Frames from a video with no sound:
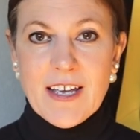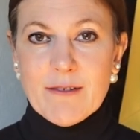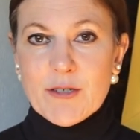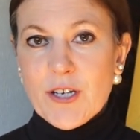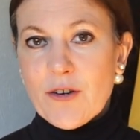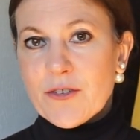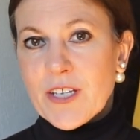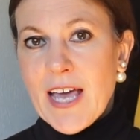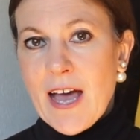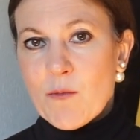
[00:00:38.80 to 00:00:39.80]
It was shown on the
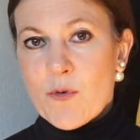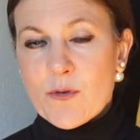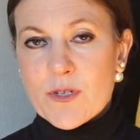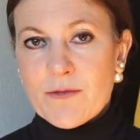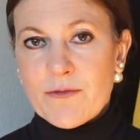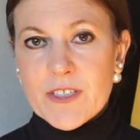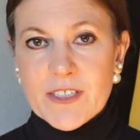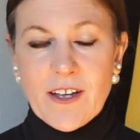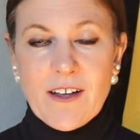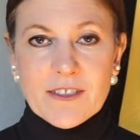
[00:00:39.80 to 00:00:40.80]
catwalks of
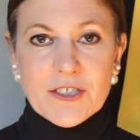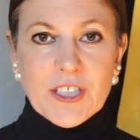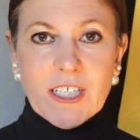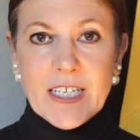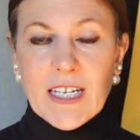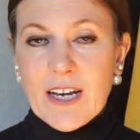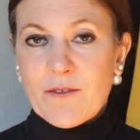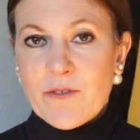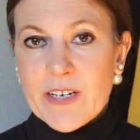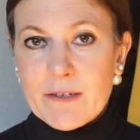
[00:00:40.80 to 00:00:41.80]
Versace and
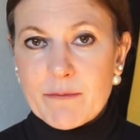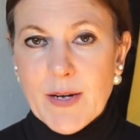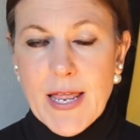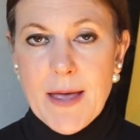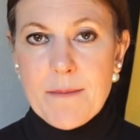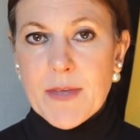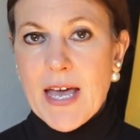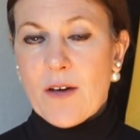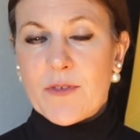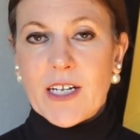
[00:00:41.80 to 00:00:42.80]
Phillip Lim,
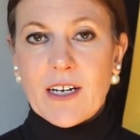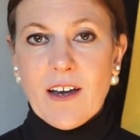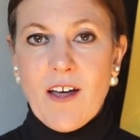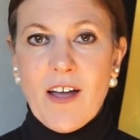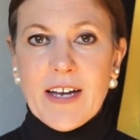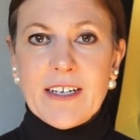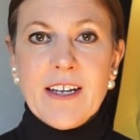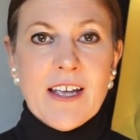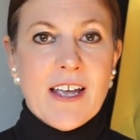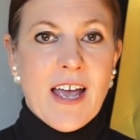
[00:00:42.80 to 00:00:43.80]
Calvin Klein,
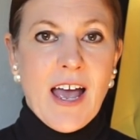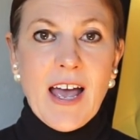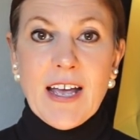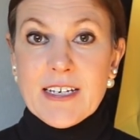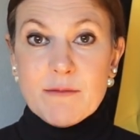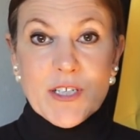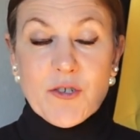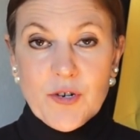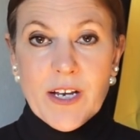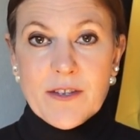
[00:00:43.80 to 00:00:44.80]
and it was a
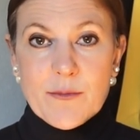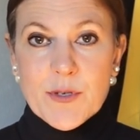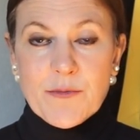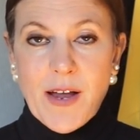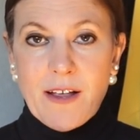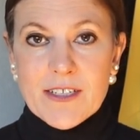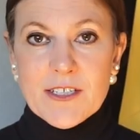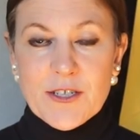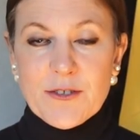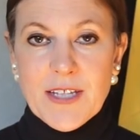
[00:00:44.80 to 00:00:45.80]
trend that was around in
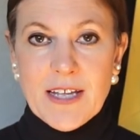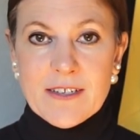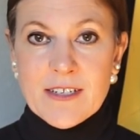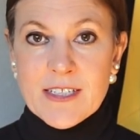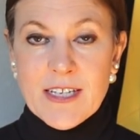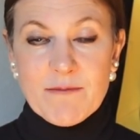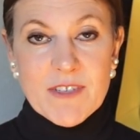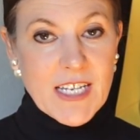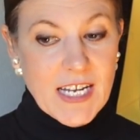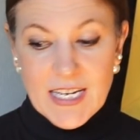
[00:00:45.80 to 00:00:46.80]

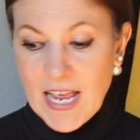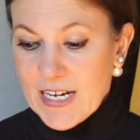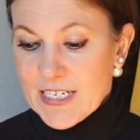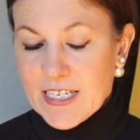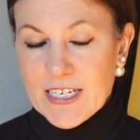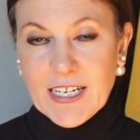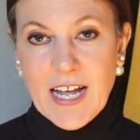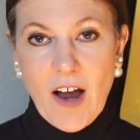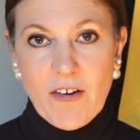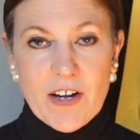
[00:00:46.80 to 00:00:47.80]
2017 and it's going to
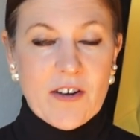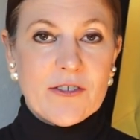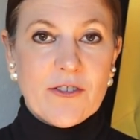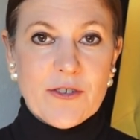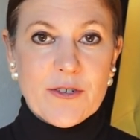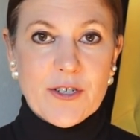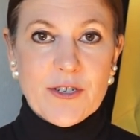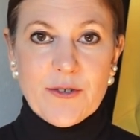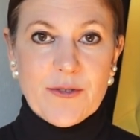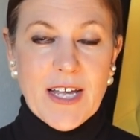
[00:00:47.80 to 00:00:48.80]
carry on through to
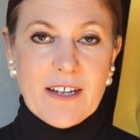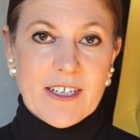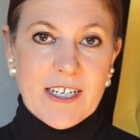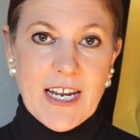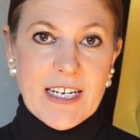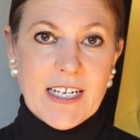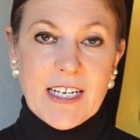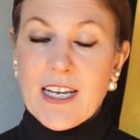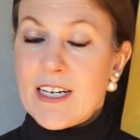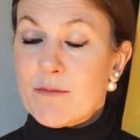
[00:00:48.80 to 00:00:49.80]

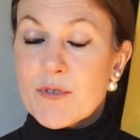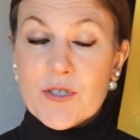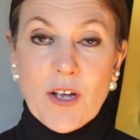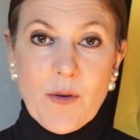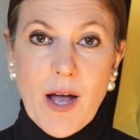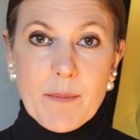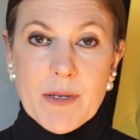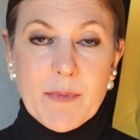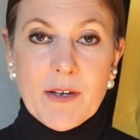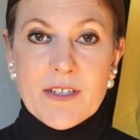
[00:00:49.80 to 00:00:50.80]
2018 and I'm so happy
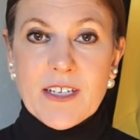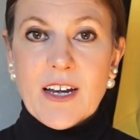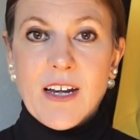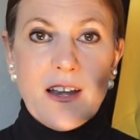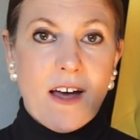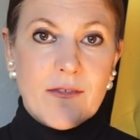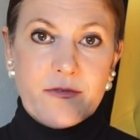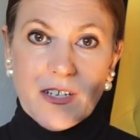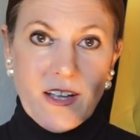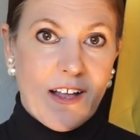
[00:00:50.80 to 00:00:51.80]
because I
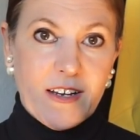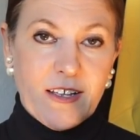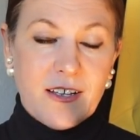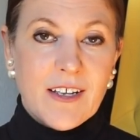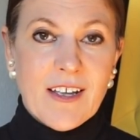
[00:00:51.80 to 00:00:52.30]
love colour.